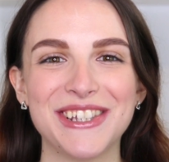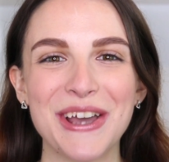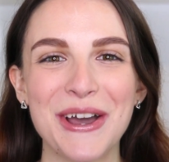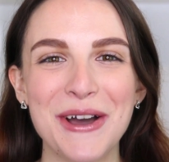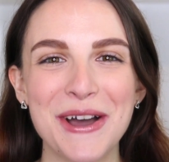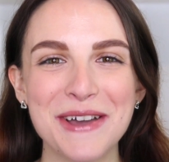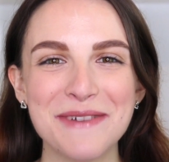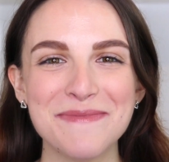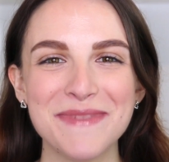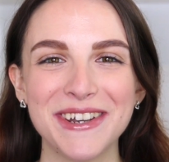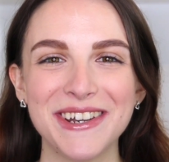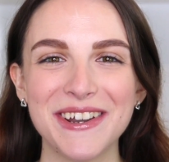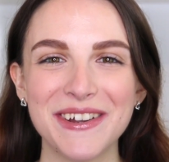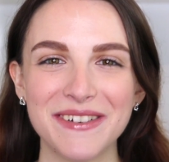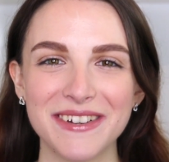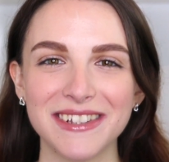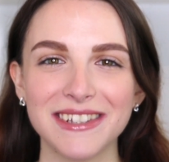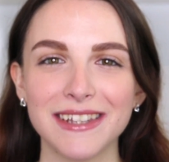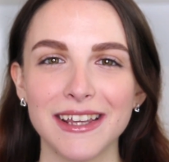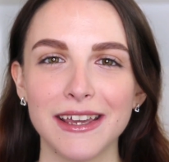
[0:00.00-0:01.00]
So I've been
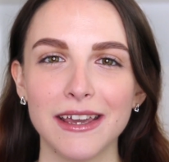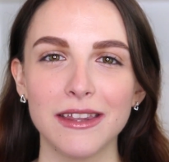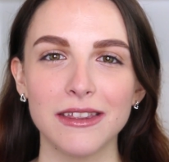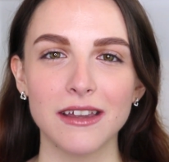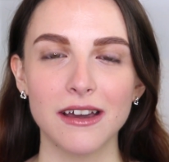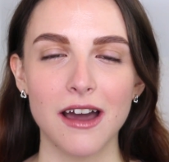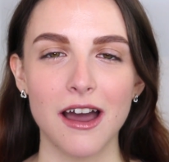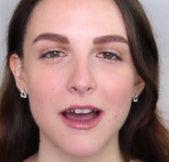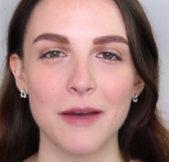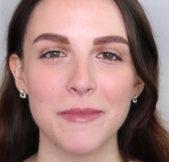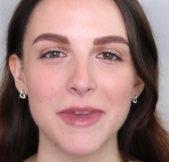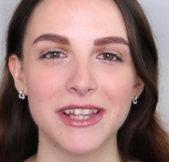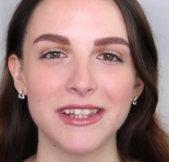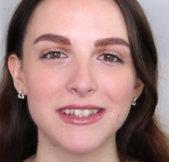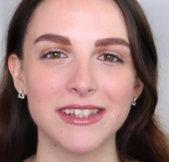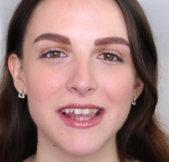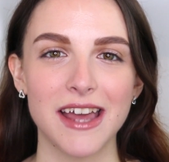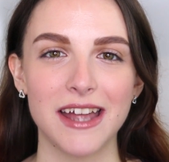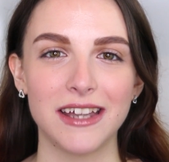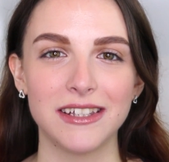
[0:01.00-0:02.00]
noticing in the
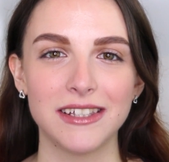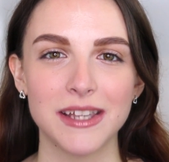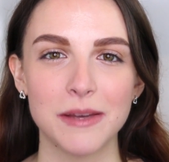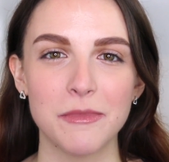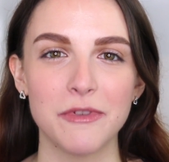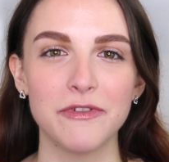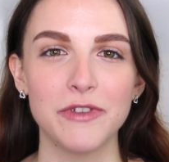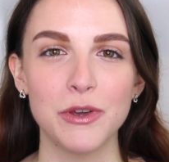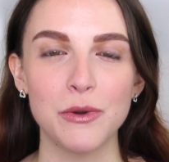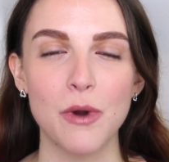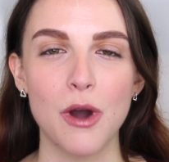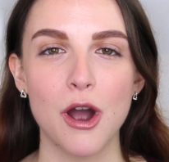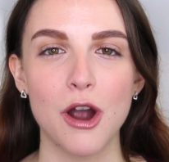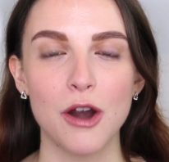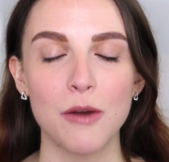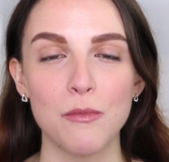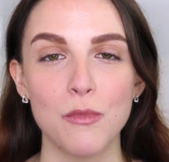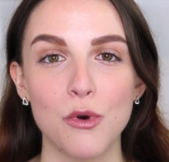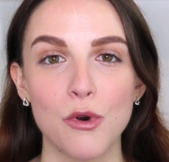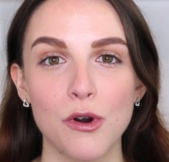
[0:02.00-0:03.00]
comments that some of you
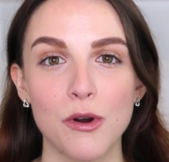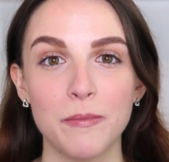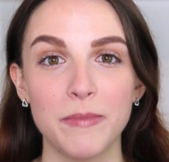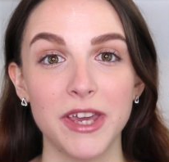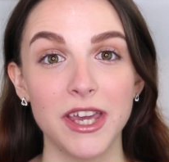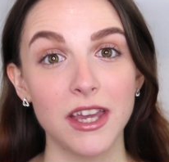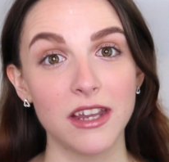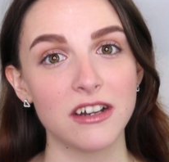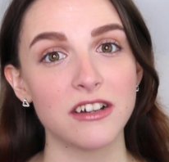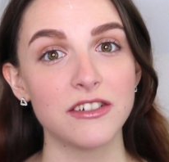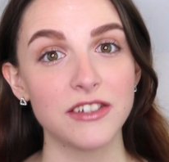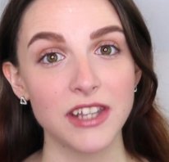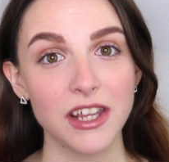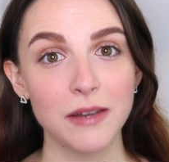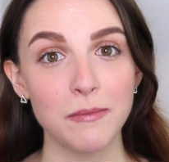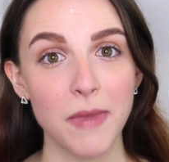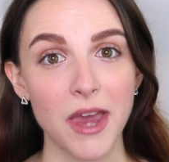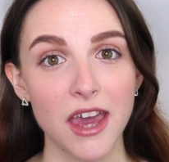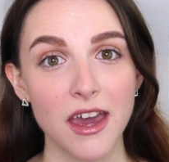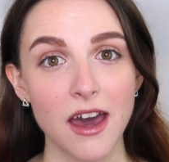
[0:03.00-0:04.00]
are more beginners
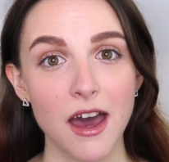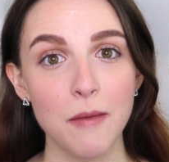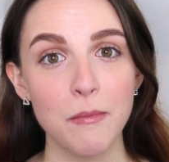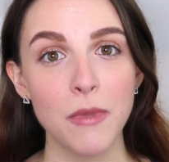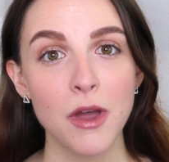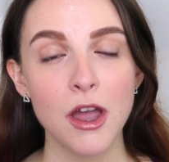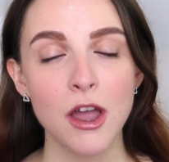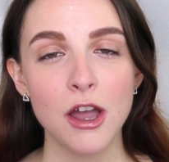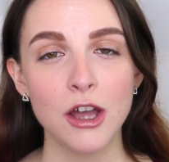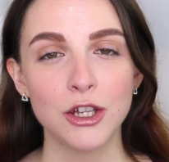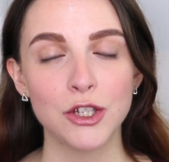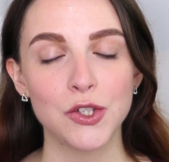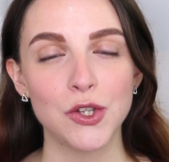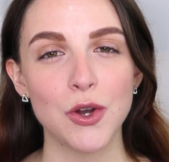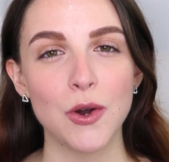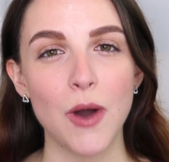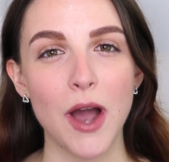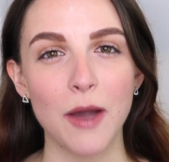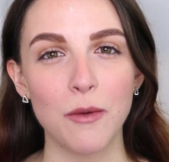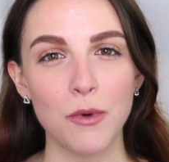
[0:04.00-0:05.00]
in makeup,
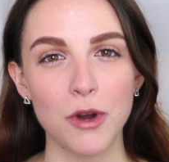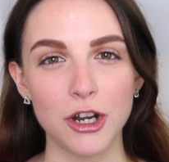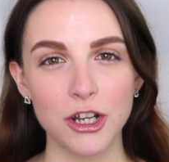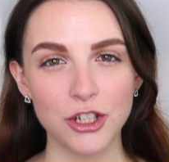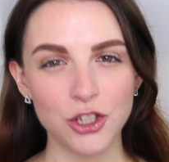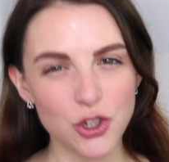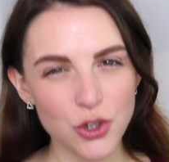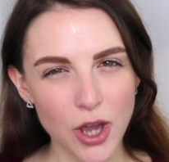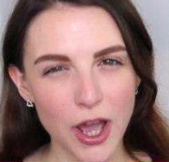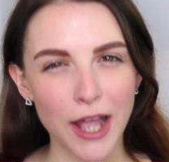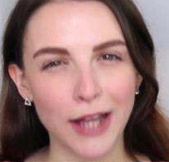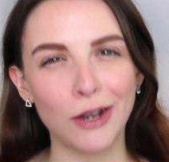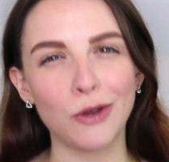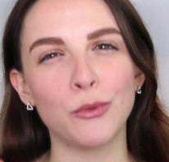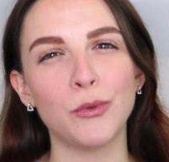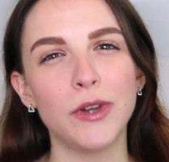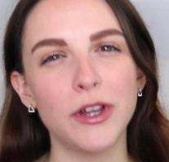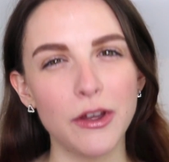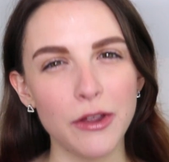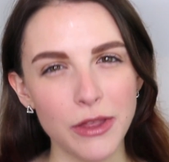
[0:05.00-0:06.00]
so I wanted to kind
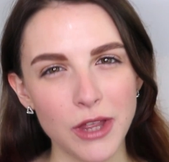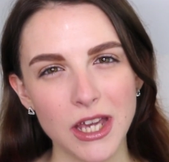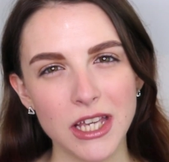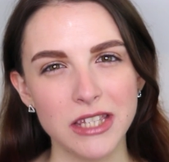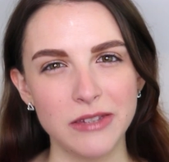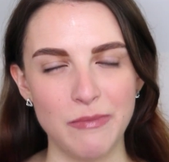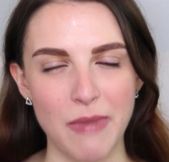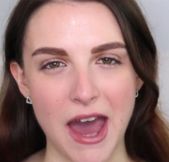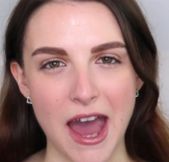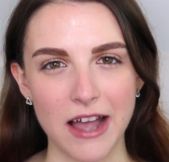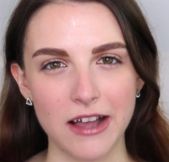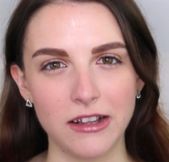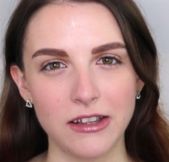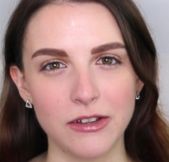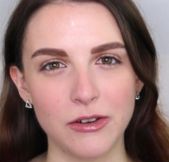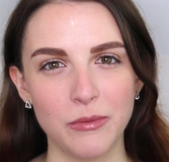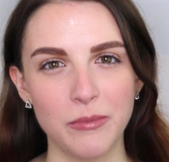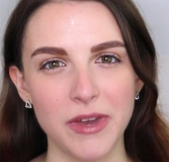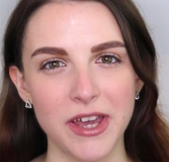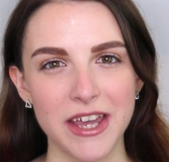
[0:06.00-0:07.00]
of reel things back a
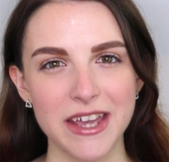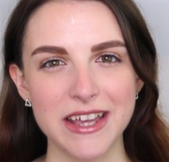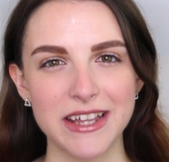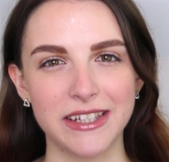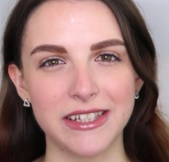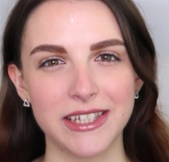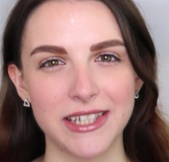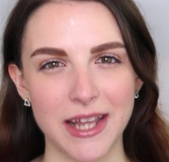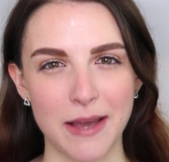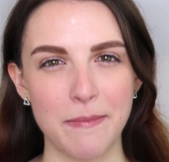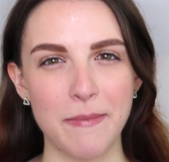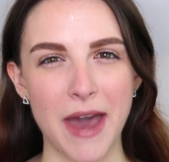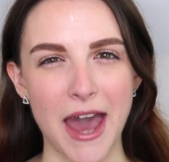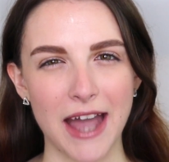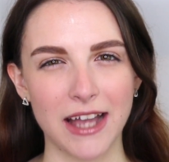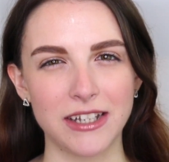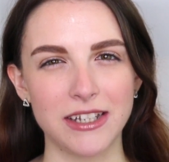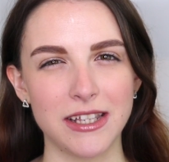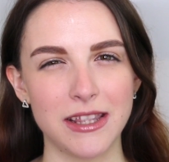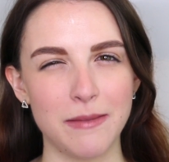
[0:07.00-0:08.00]
little bit and step
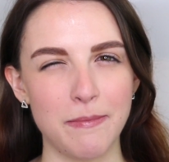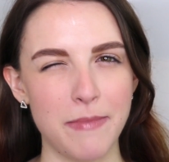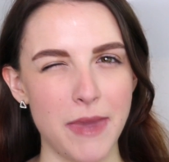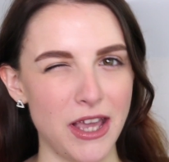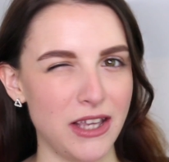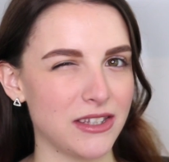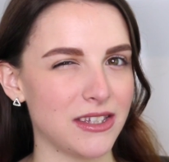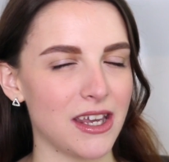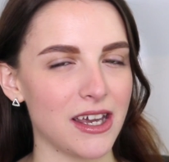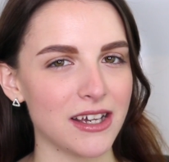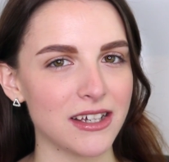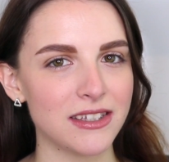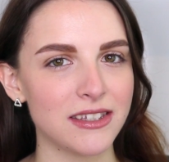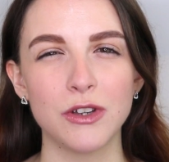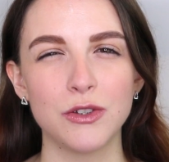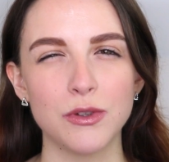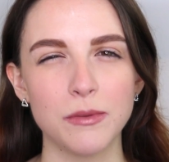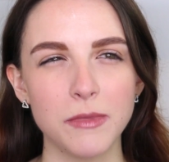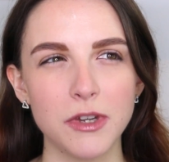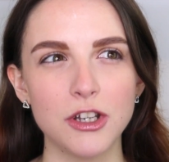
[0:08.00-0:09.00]
back to the
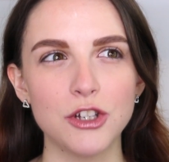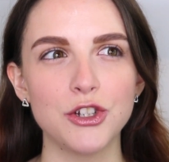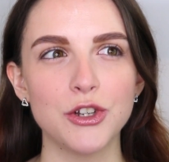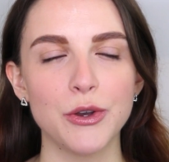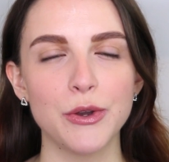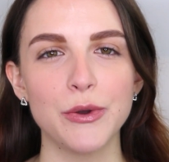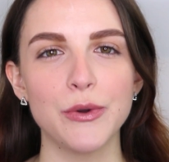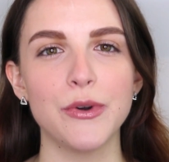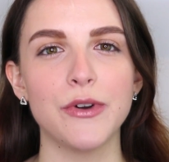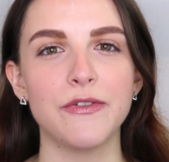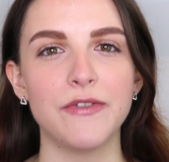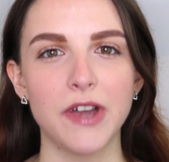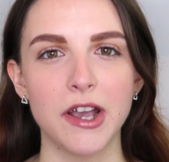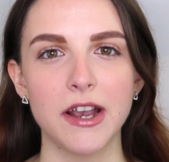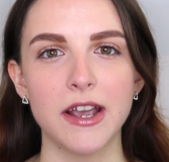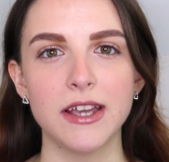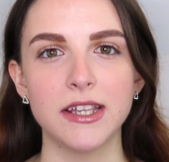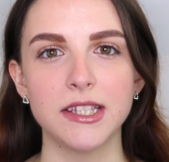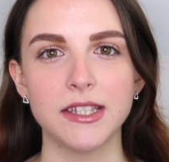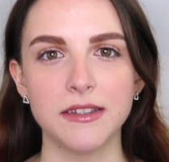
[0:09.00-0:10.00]
basics. So I'm going to show you a
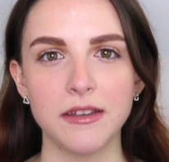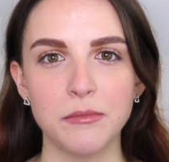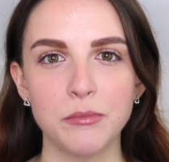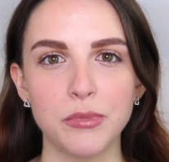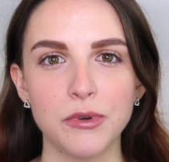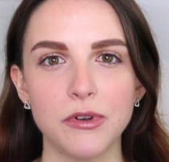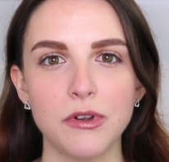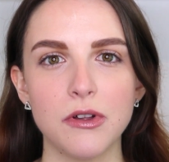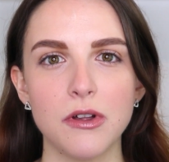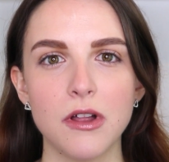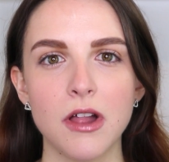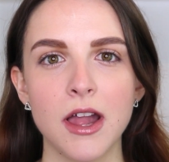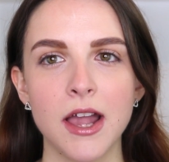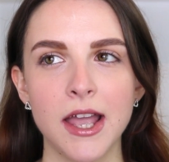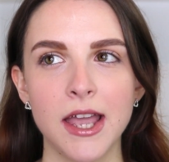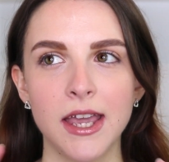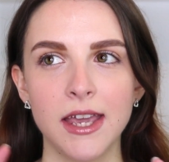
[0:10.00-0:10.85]
very simple,